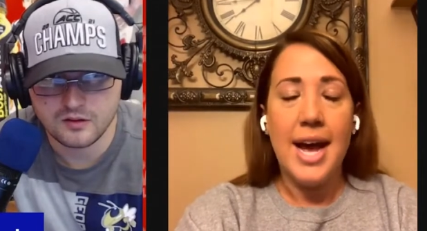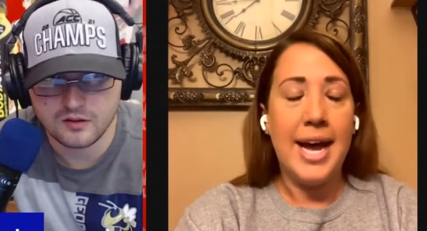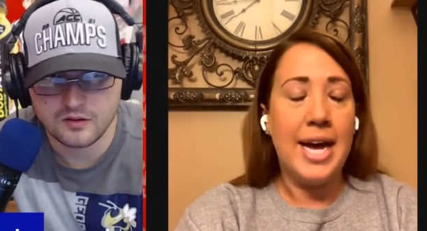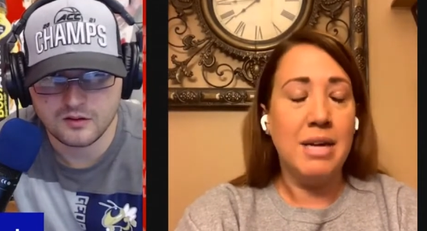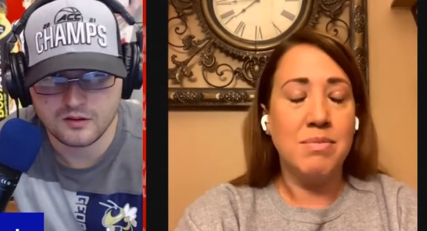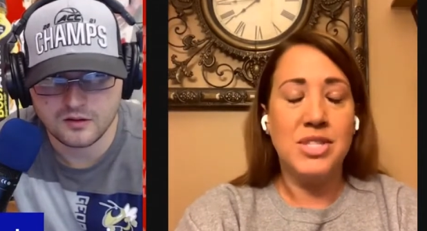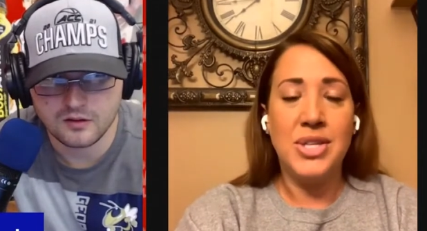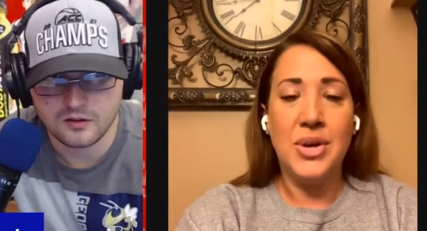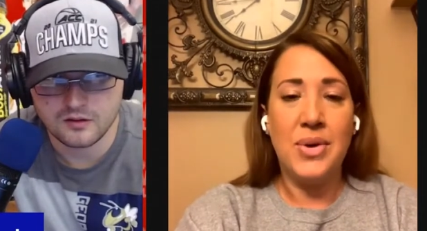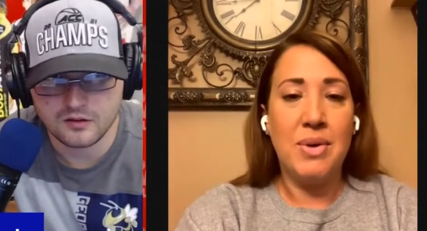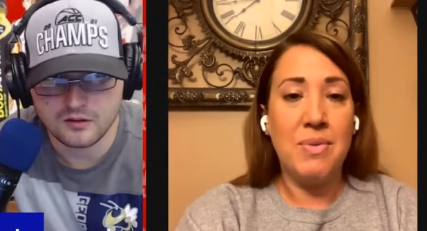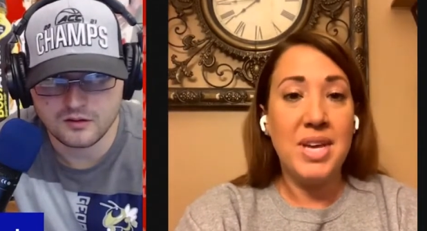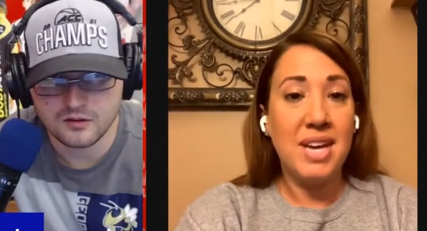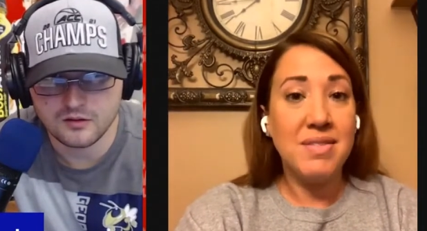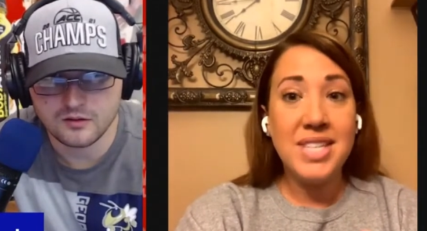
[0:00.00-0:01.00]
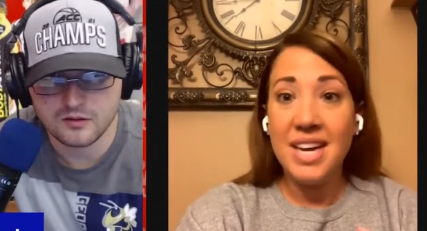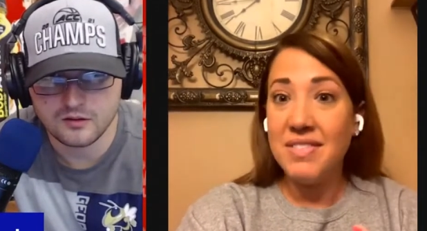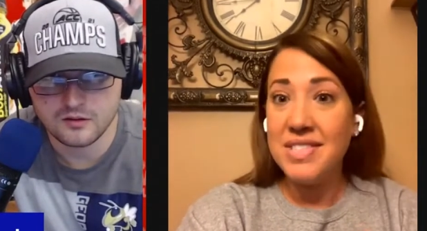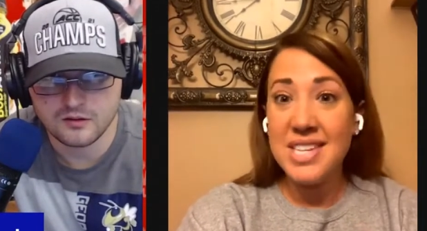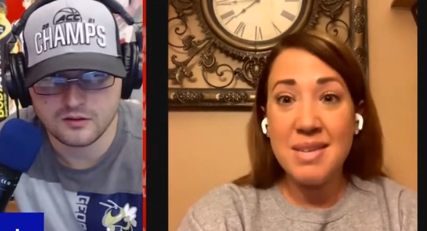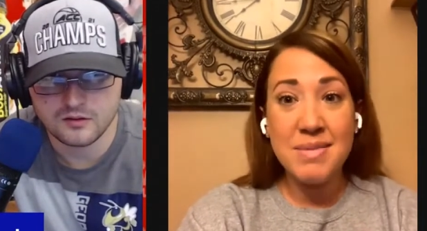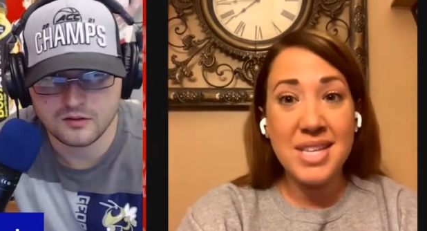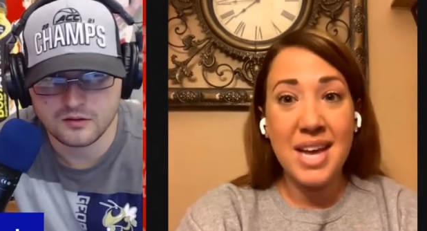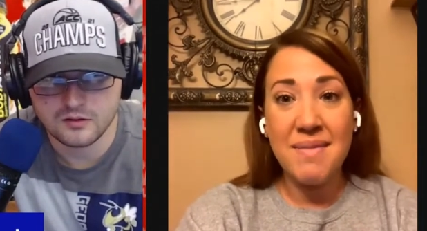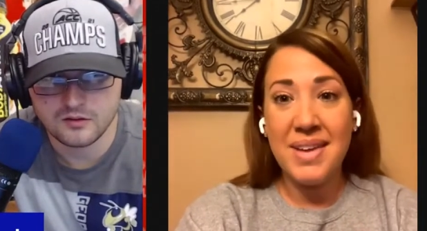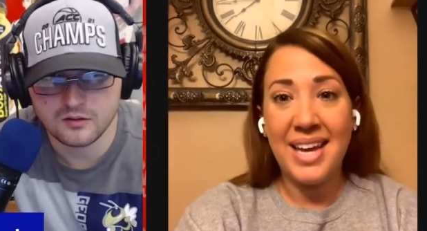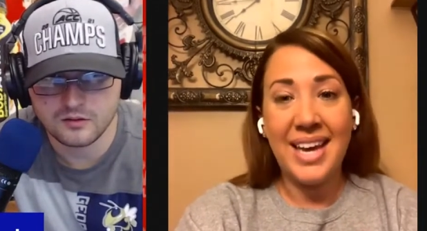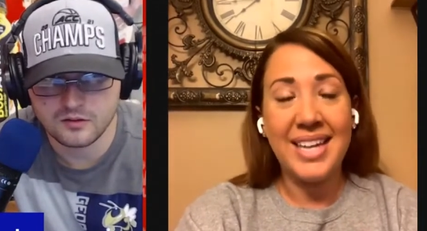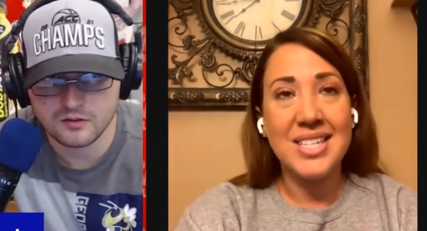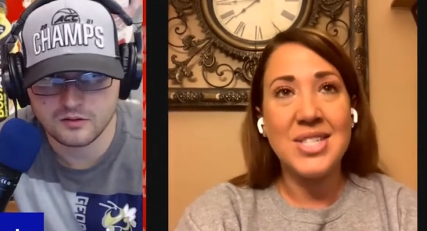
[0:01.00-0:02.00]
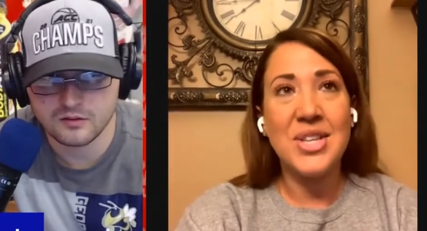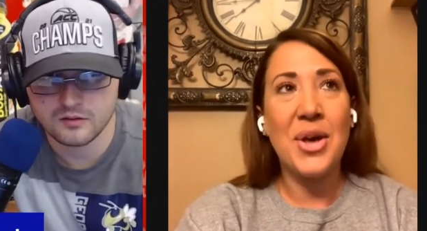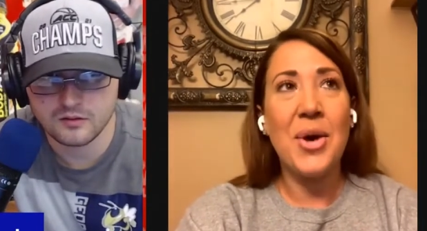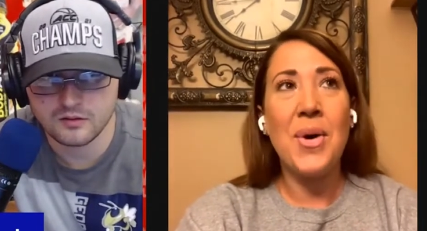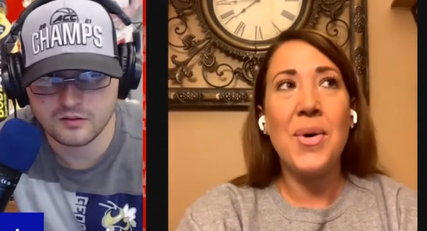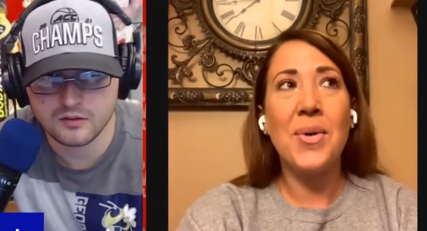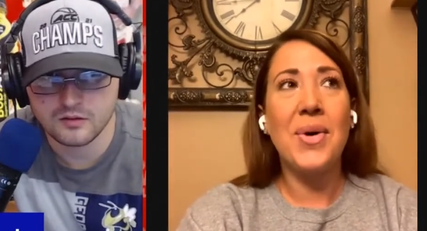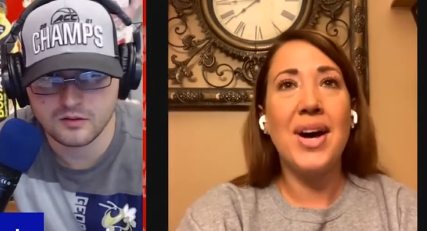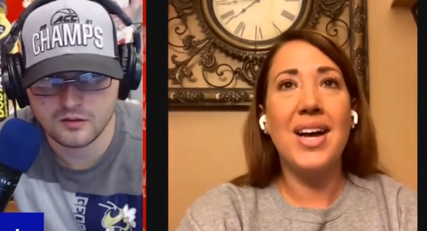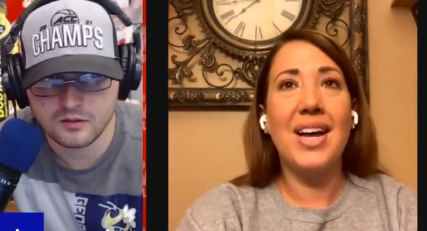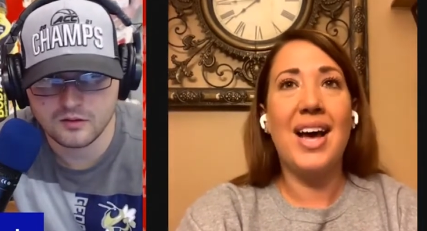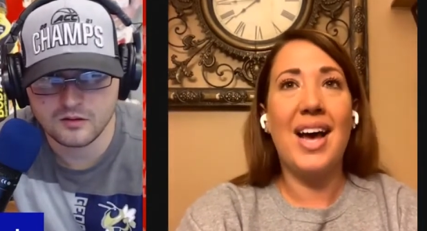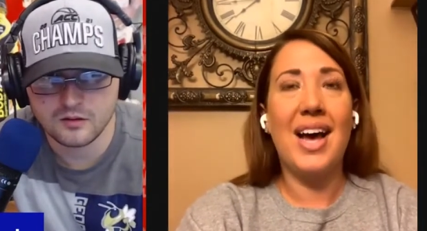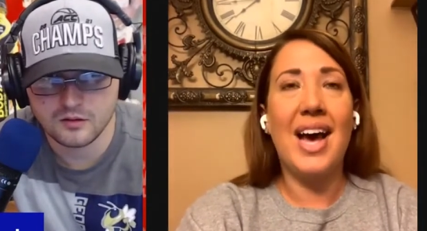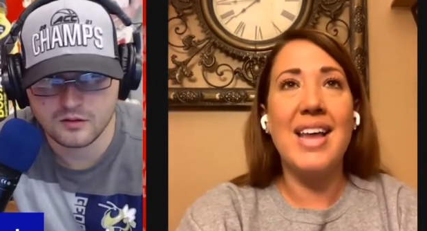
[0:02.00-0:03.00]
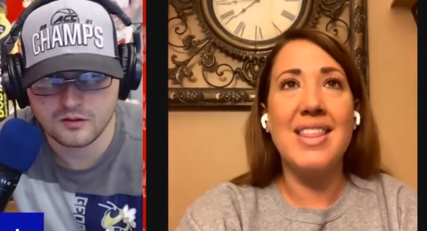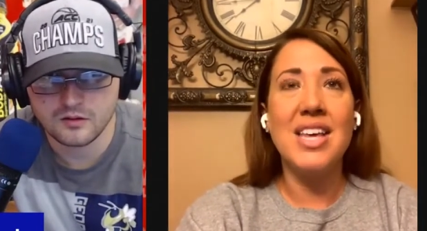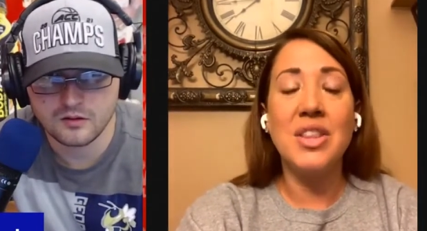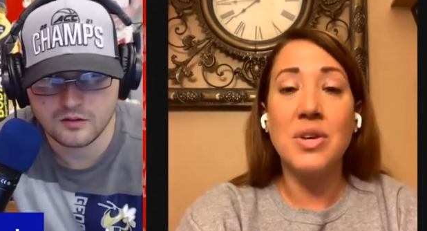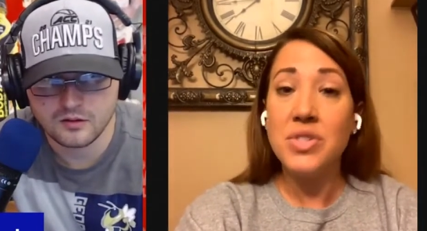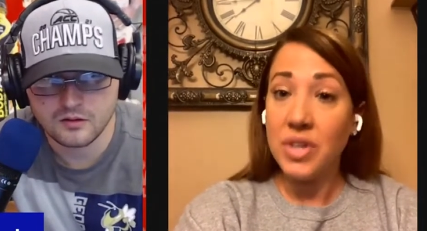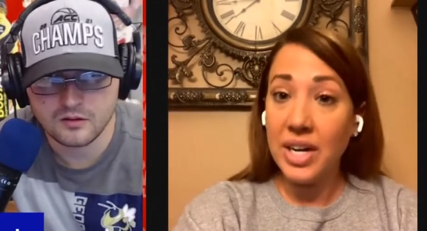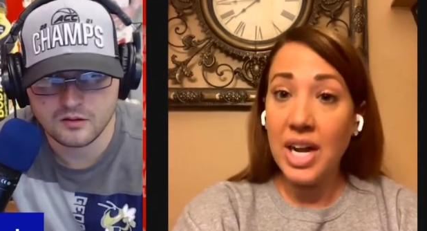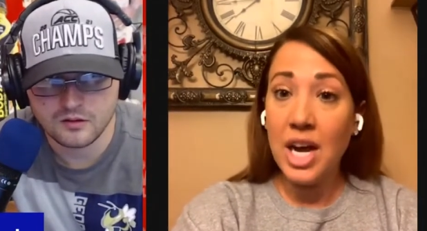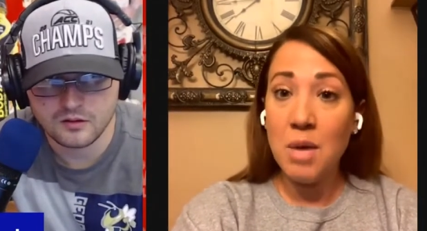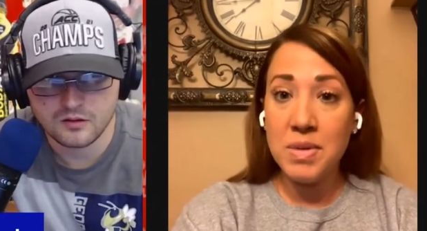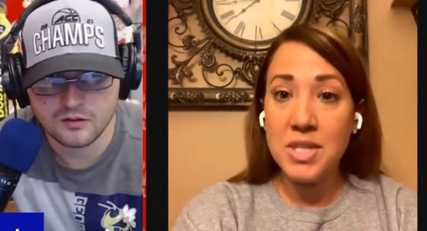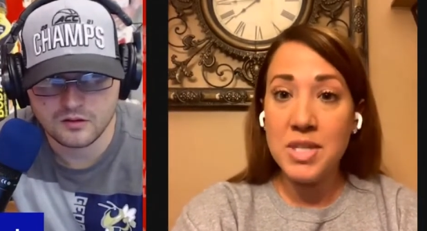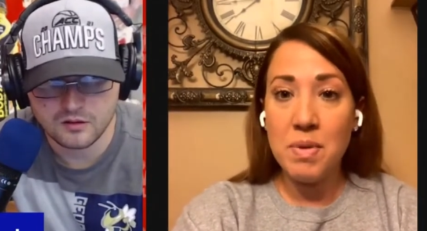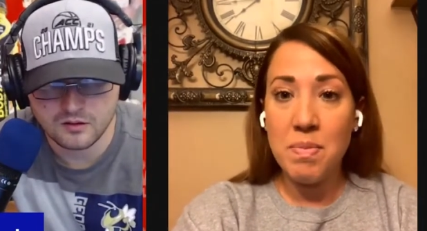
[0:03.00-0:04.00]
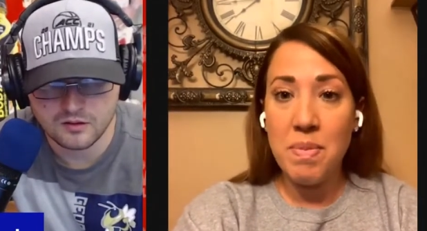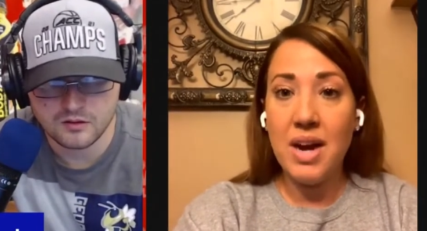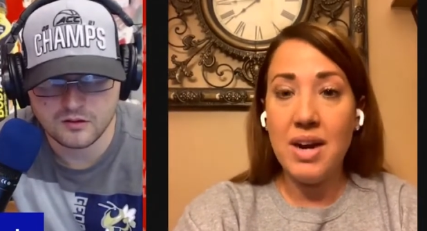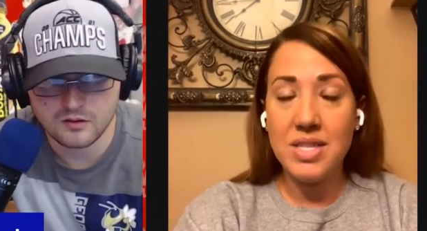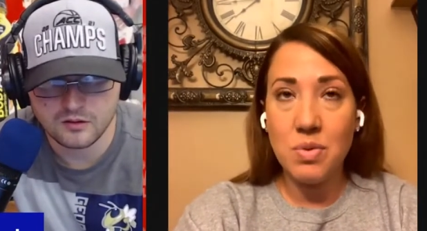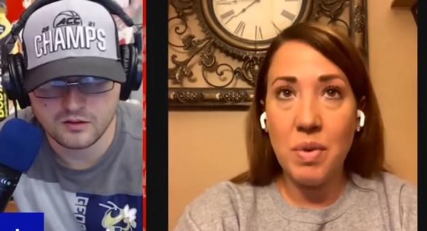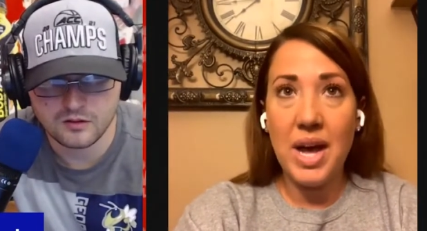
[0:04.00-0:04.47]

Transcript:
Speaker 1: Um, so, and we have tough teams coming in. So, I think those are going to help us prepare as